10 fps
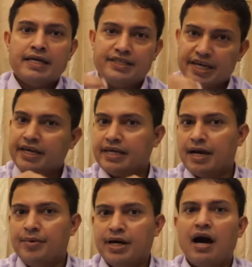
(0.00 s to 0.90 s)
tech
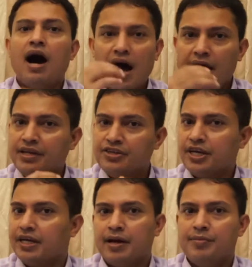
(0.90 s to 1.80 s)
camera, high
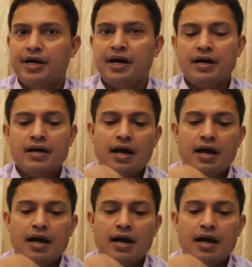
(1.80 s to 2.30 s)
tech camera,